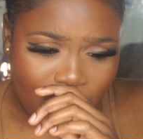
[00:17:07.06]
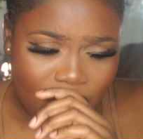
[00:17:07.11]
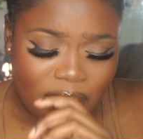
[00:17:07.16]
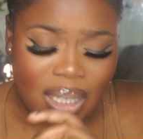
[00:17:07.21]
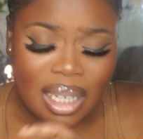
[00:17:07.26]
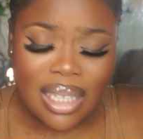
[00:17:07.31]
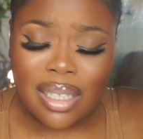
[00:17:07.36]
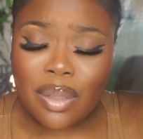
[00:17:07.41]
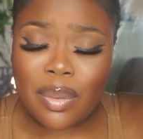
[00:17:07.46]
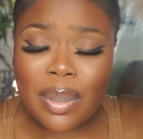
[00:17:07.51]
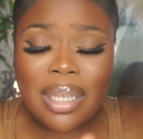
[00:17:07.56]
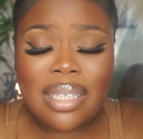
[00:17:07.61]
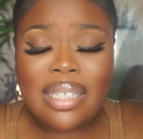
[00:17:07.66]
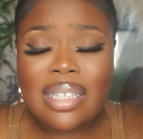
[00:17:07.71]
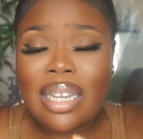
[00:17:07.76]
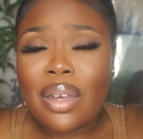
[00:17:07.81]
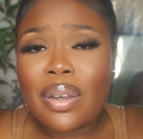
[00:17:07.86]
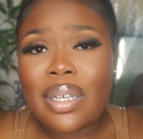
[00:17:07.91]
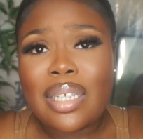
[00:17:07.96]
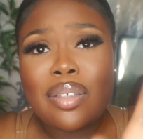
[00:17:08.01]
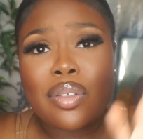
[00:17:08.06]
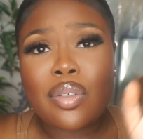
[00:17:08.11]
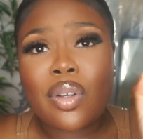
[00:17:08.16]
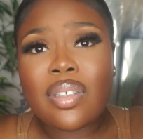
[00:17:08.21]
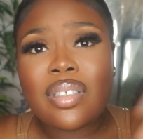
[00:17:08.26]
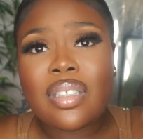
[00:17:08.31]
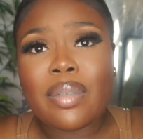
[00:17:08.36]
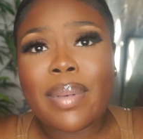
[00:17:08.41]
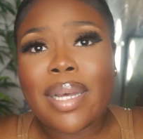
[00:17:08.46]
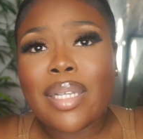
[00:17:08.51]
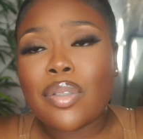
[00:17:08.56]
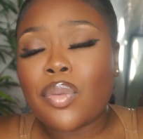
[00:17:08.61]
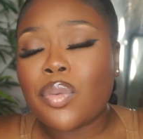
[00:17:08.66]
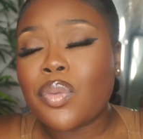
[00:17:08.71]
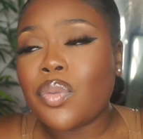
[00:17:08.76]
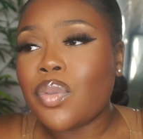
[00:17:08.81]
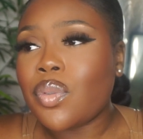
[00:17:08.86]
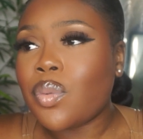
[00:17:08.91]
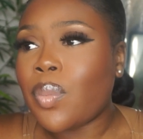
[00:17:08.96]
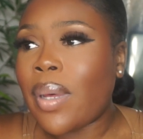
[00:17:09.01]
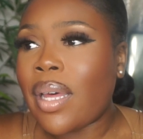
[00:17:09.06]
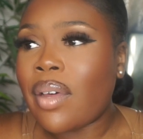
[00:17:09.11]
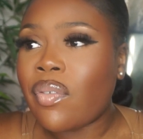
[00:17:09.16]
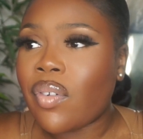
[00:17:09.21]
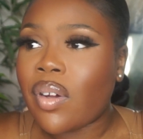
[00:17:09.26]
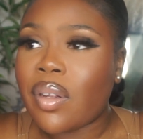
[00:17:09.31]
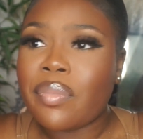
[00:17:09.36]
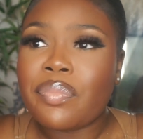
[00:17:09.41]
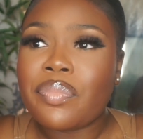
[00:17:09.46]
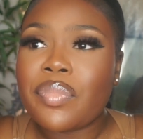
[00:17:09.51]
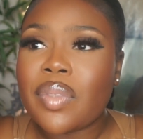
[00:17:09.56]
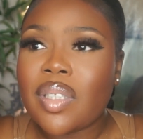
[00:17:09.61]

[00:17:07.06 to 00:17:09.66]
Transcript: Anyways, now he's gone to McDonald's, whatever.